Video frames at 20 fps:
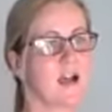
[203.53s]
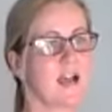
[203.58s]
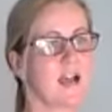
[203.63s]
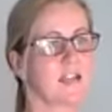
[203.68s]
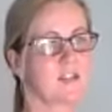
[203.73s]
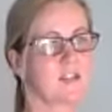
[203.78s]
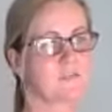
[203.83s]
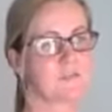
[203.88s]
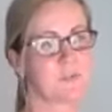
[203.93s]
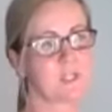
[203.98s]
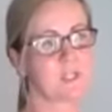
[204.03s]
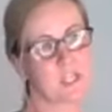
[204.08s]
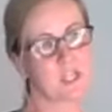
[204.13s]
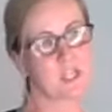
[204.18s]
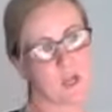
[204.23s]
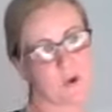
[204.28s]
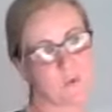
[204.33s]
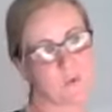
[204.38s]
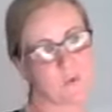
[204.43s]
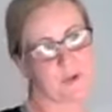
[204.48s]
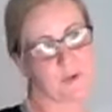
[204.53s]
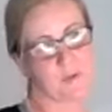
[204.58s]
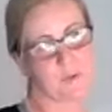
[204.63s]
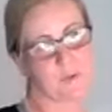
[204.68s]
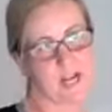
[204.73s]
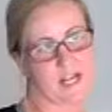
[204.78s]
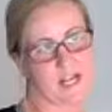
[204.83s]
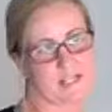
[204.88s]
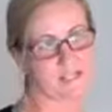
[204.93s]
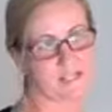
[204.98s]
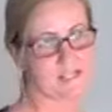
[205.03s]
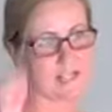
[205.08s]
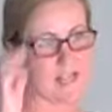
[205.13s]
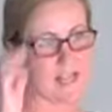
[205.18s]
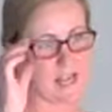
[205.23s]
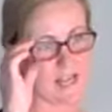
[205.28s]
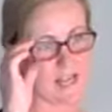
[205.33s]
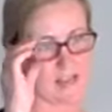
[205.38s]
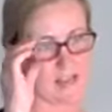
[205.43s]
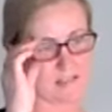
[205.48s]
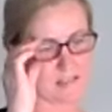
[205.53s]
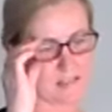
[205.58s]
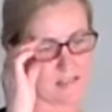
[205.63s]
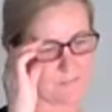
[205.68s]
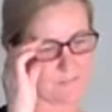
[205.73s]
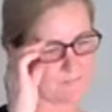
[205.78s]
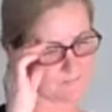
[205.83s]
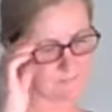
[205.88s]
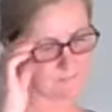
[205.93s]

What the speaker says: I didn't really know what it was, and